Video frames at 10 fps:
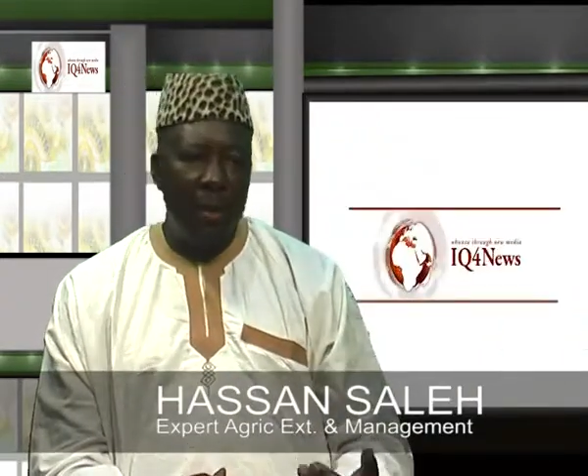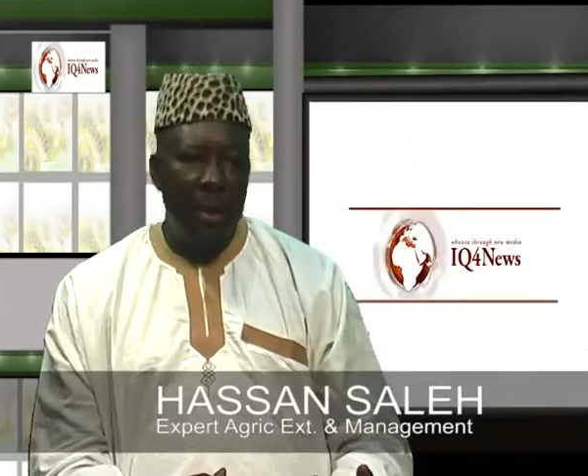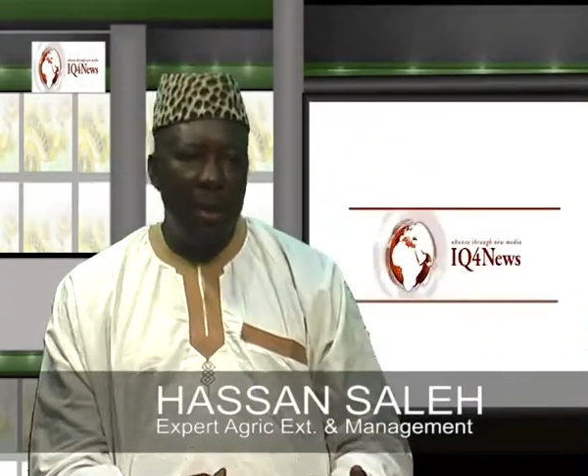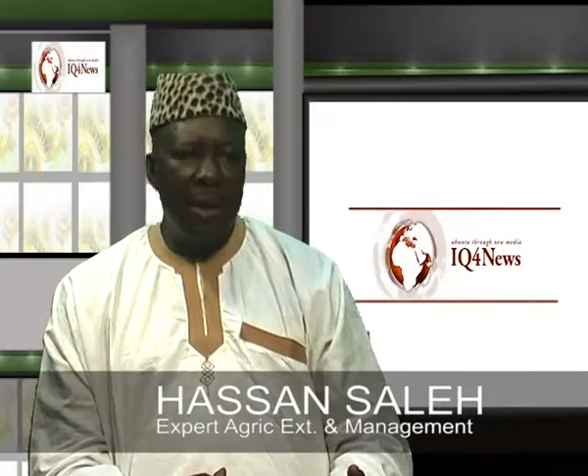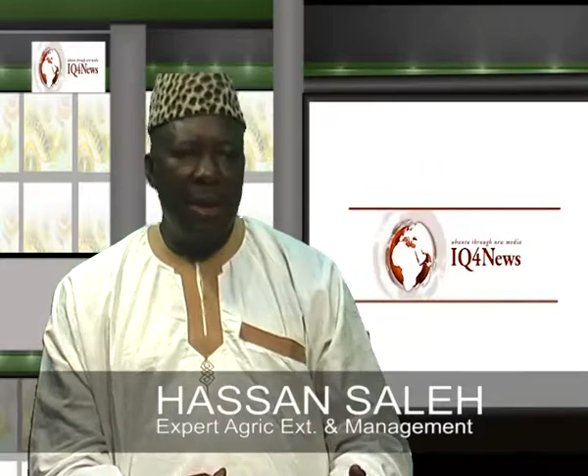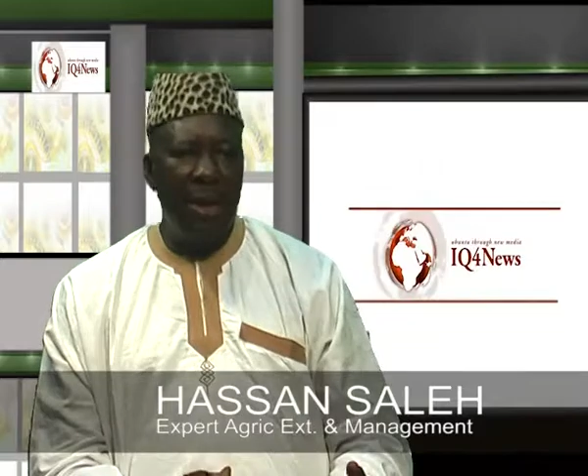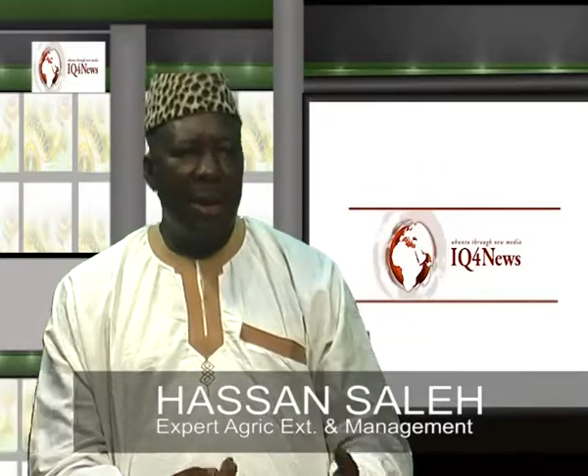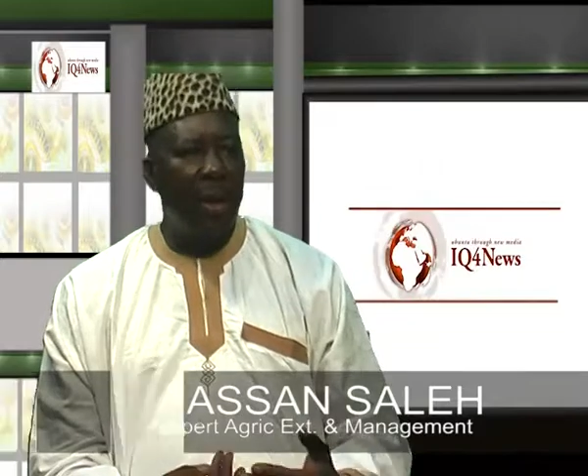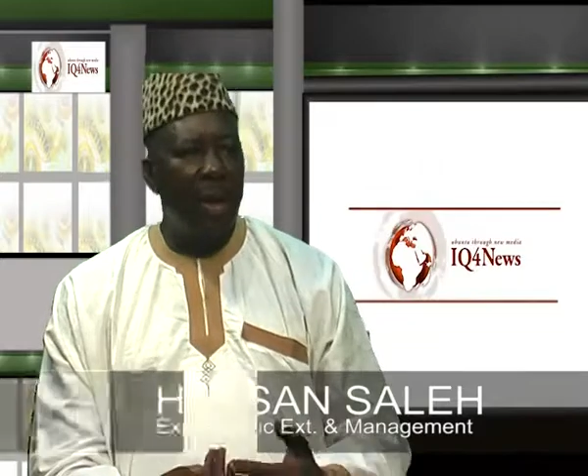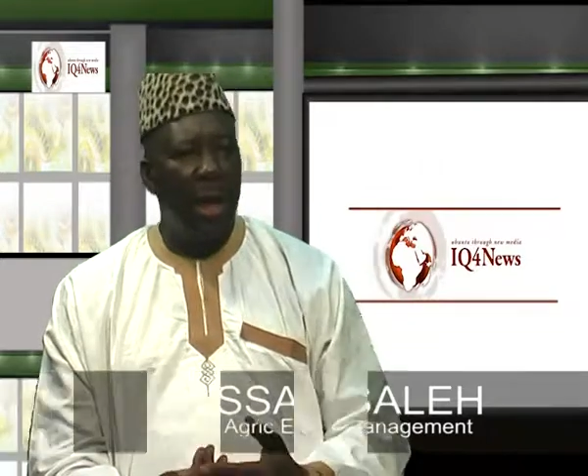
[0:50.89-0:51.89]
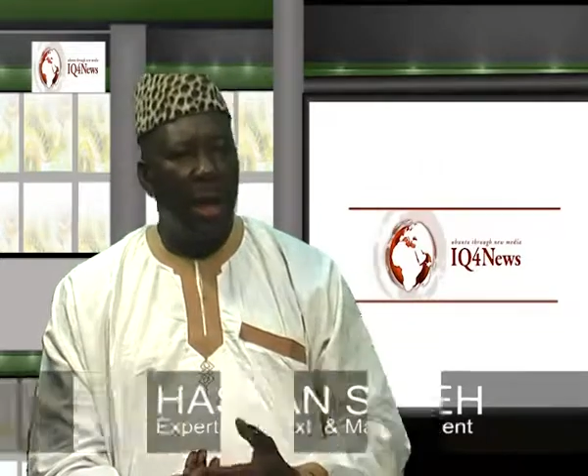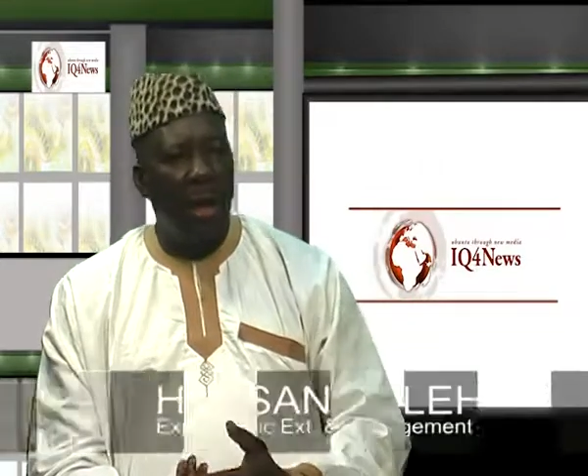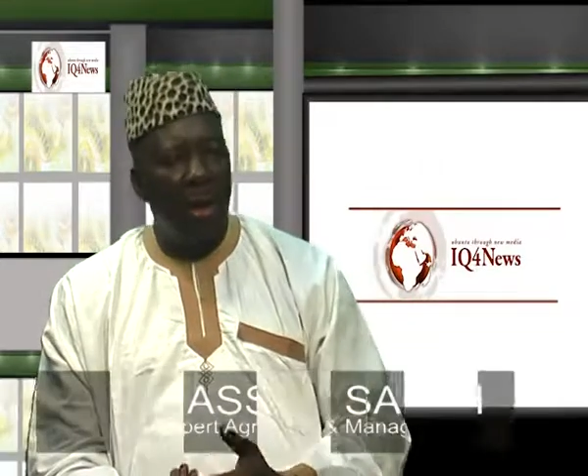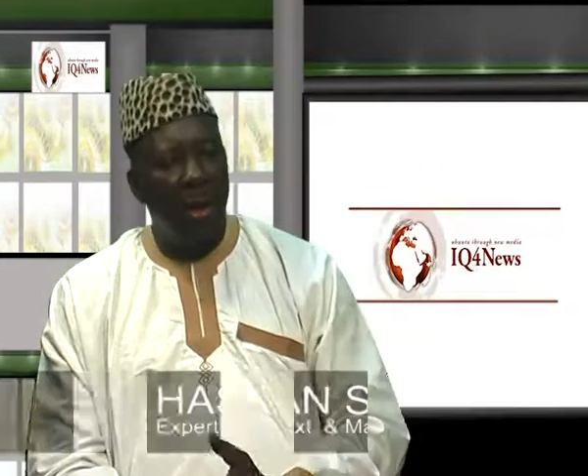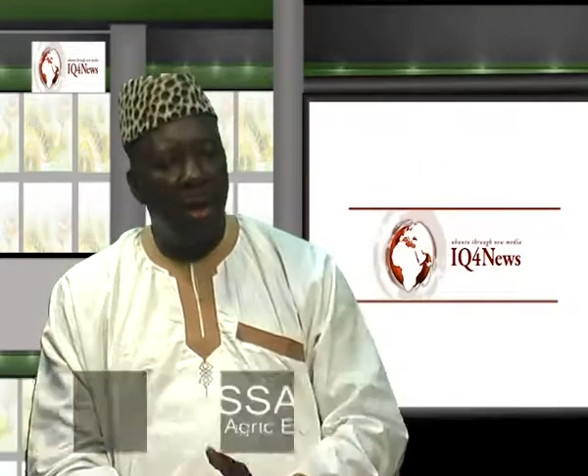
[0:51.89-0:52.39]
be it
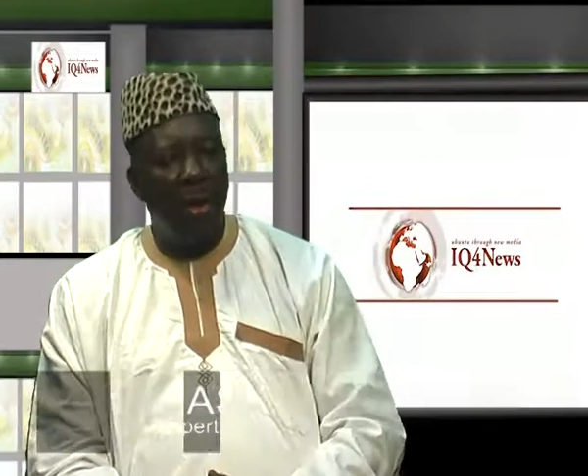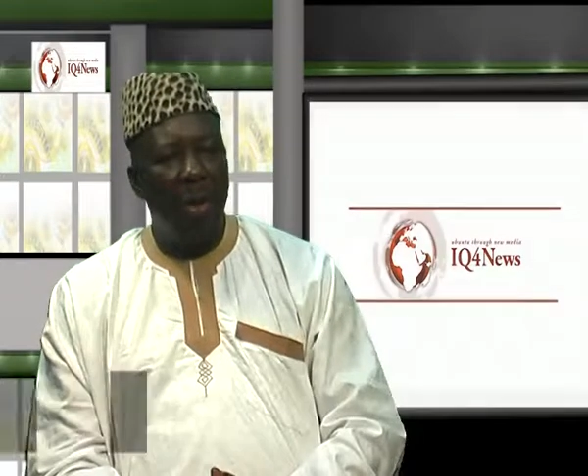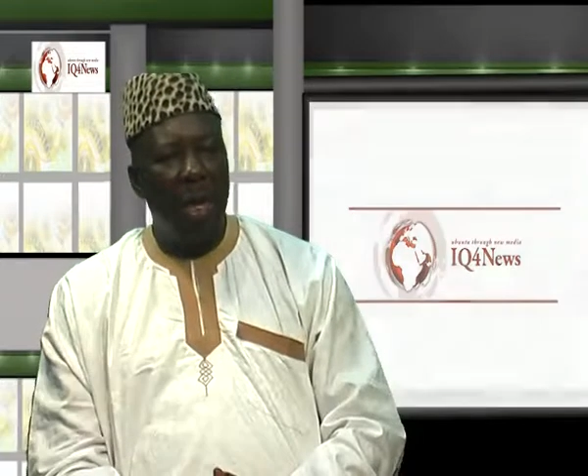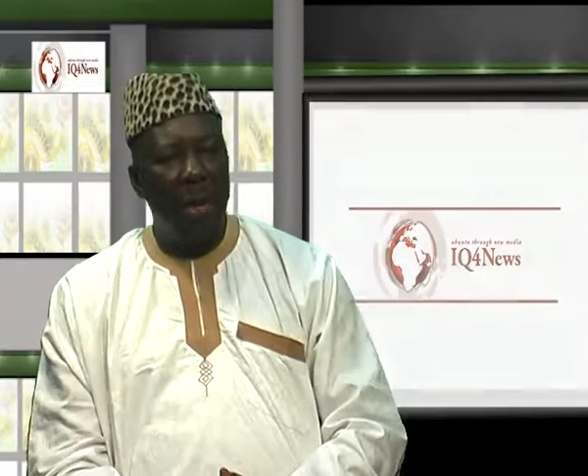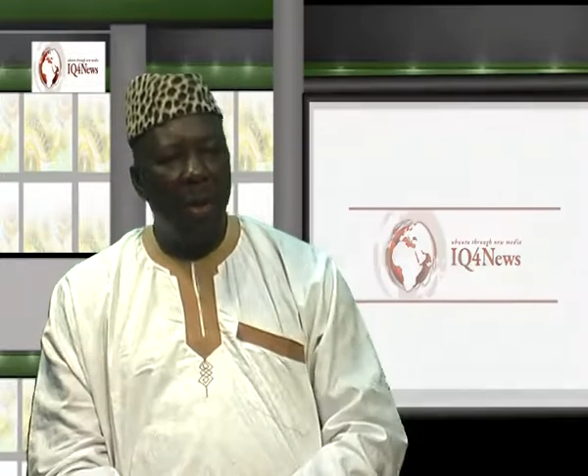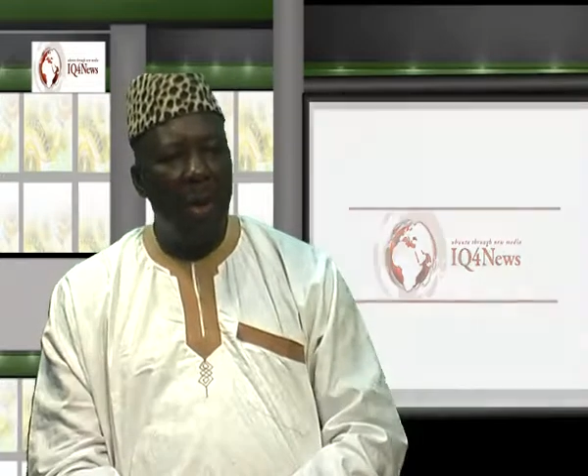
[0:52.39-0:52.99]
an